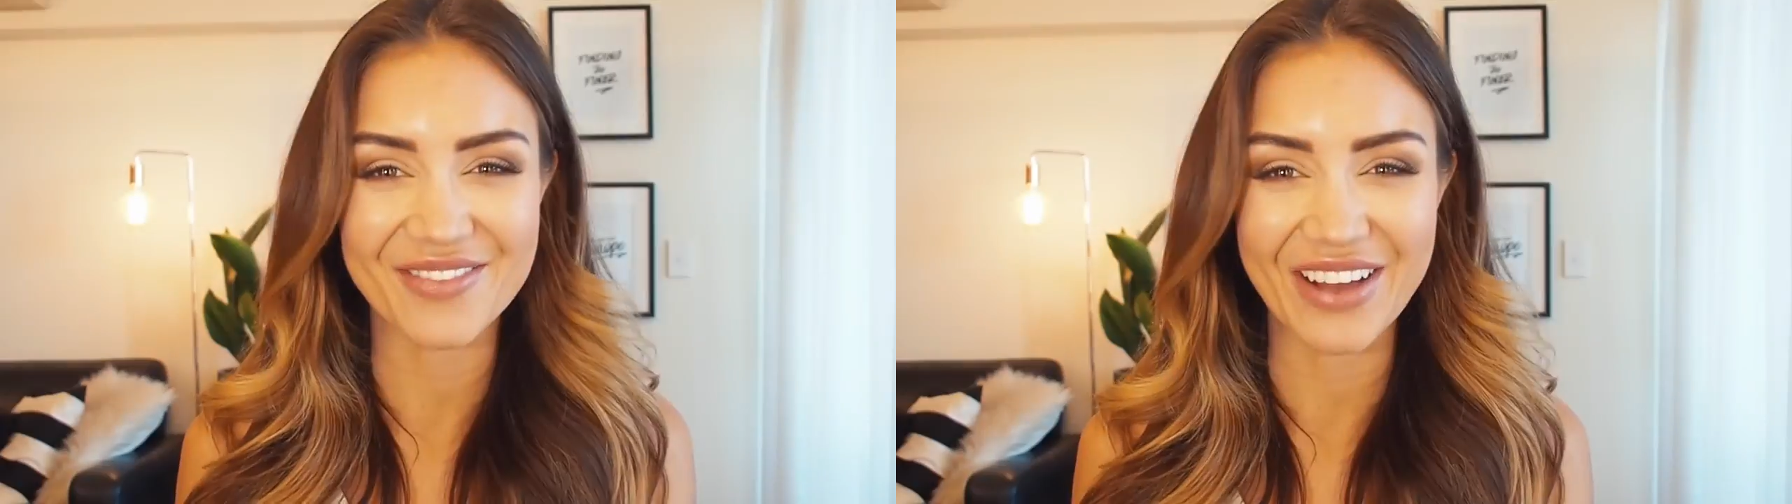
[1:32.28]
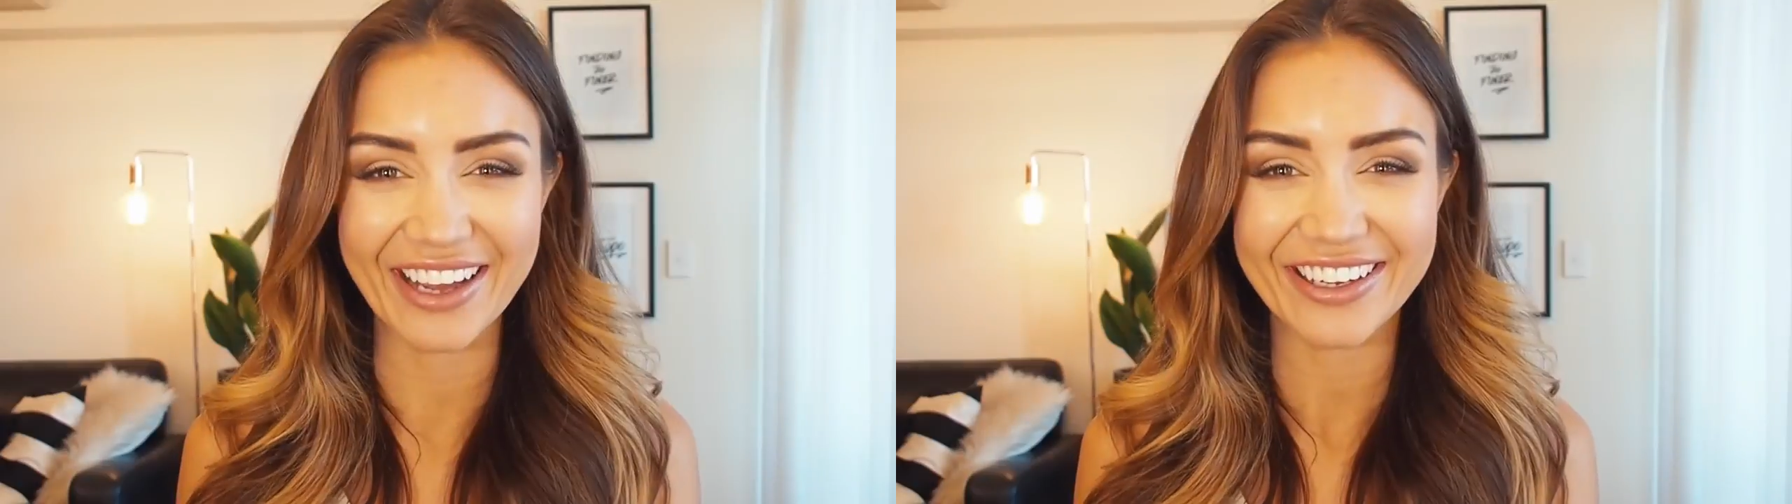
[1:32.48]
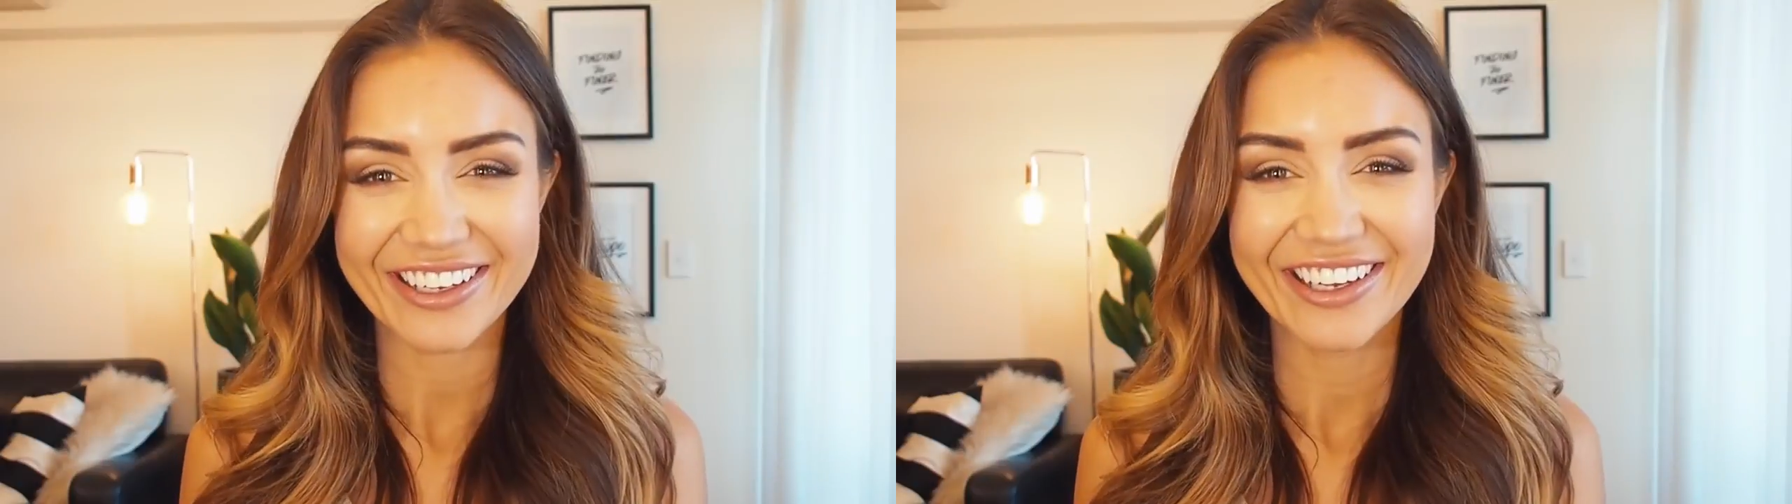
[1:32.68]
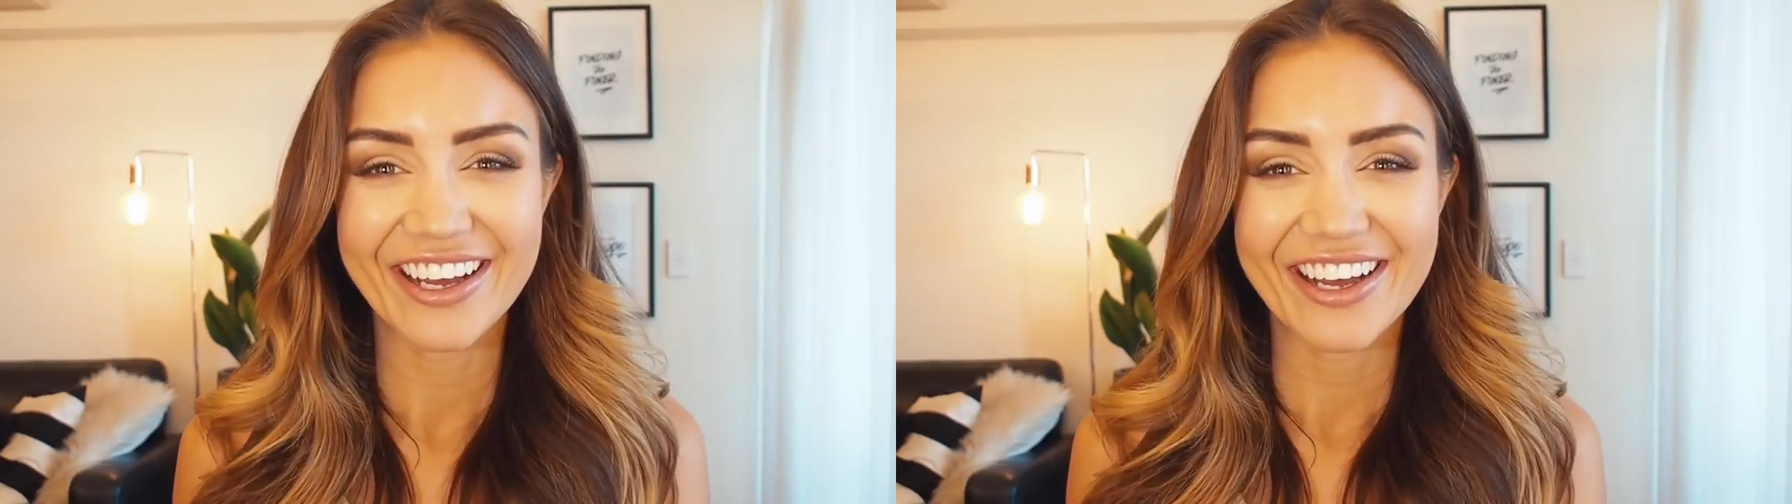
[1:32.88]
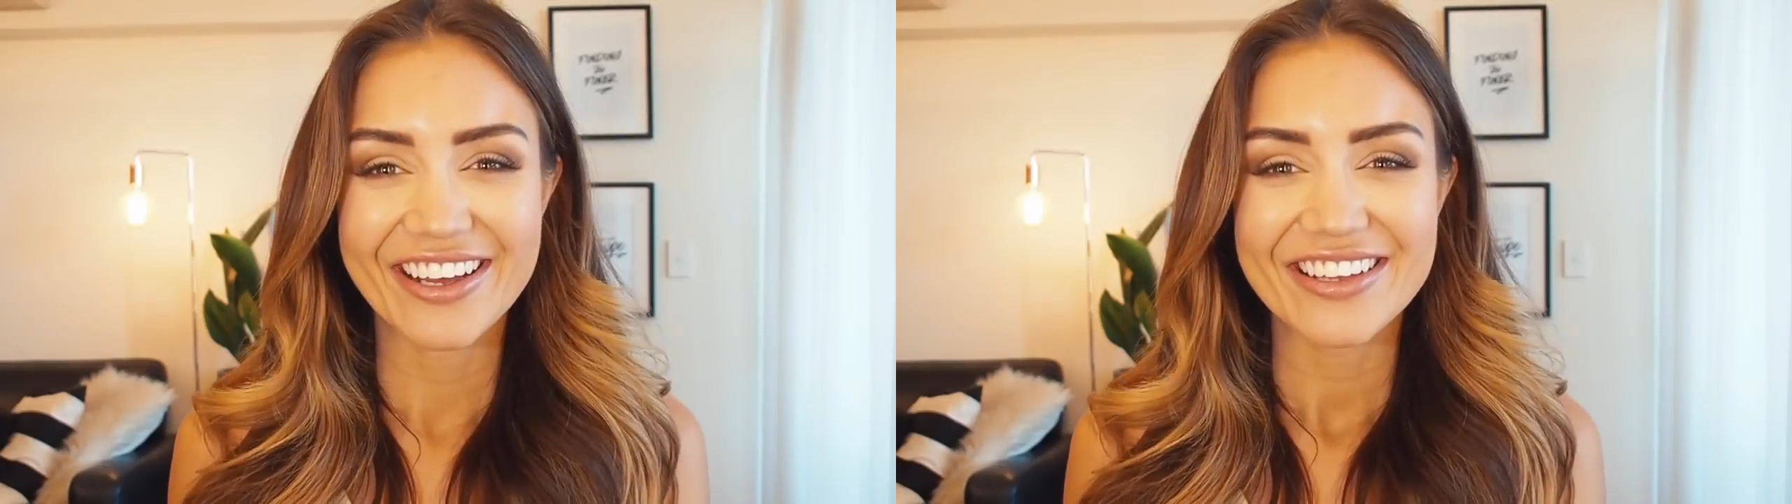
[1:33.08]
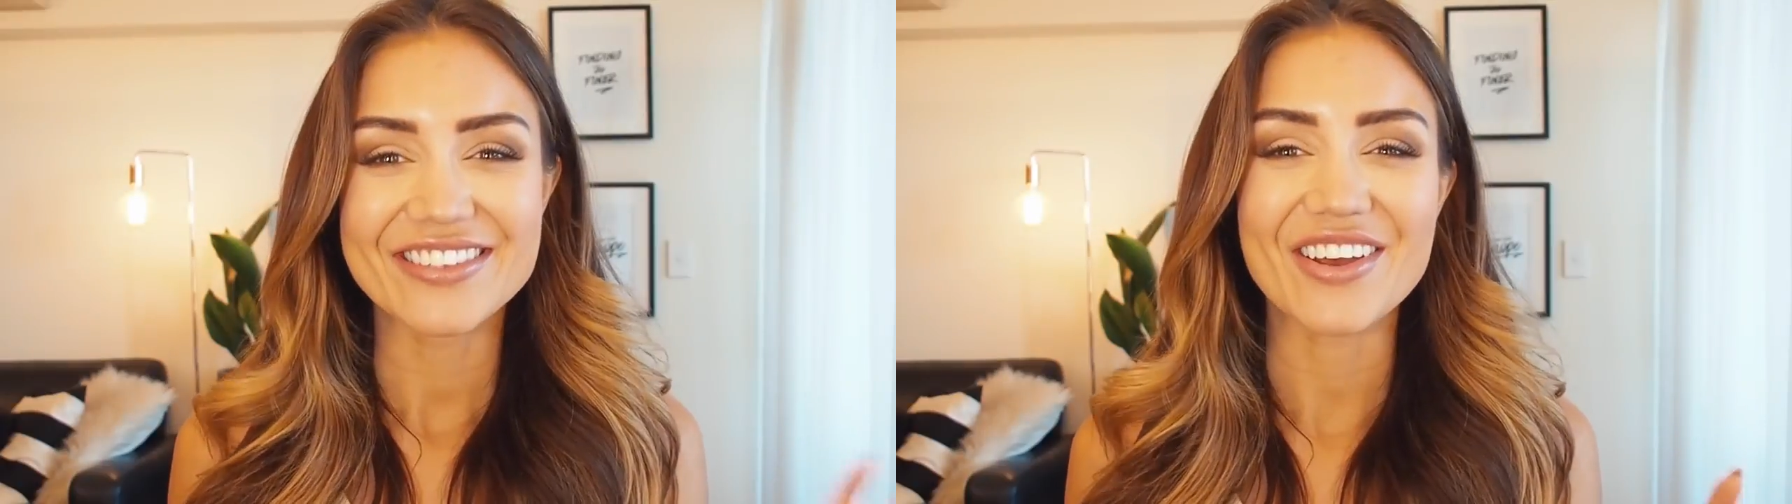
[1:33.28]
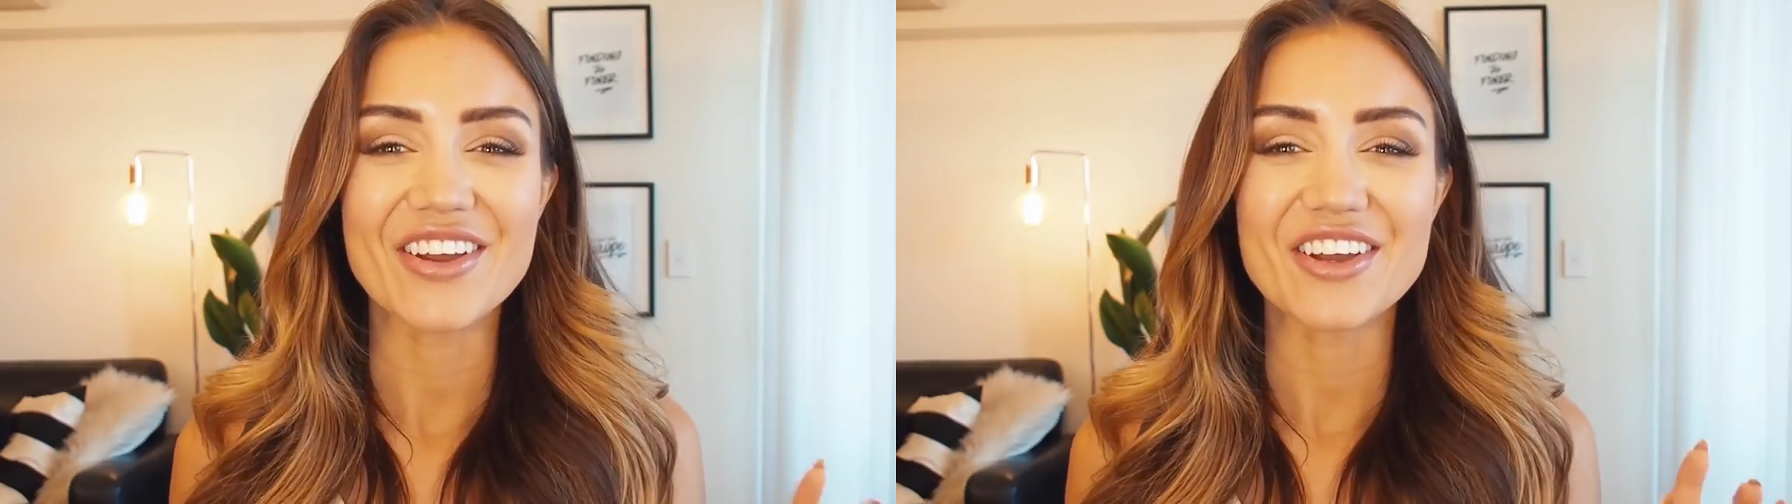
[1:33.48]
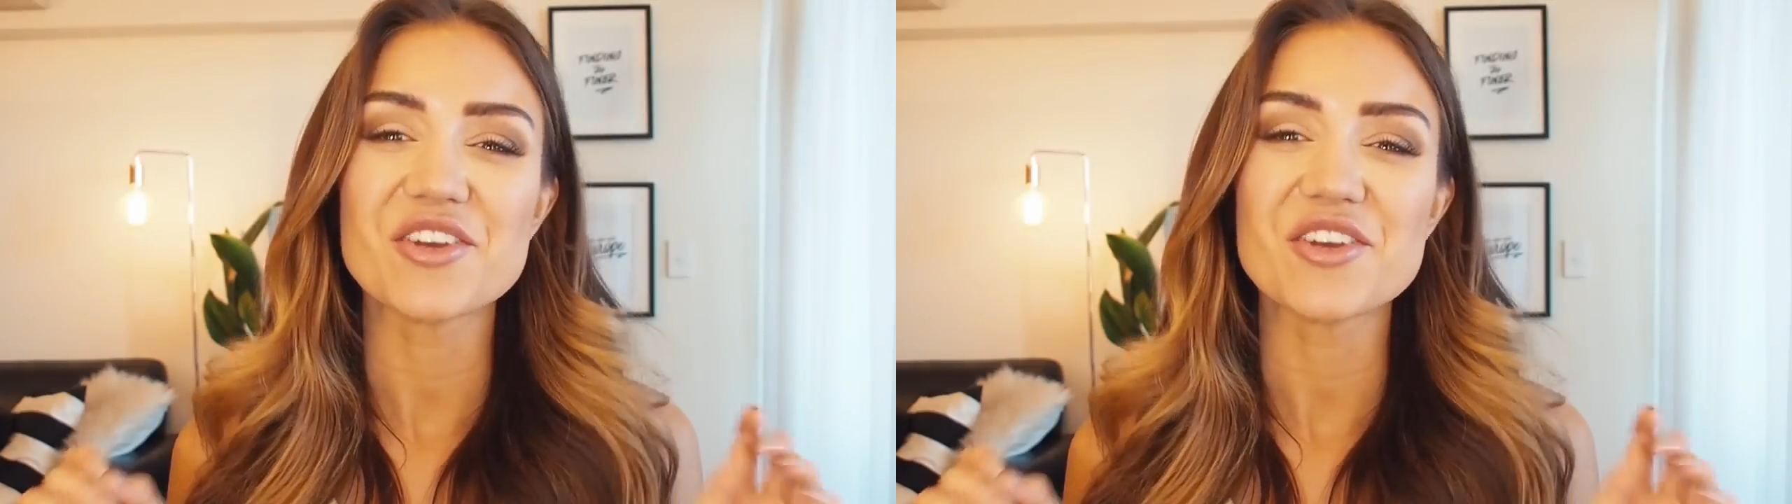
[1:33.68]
I'm back. So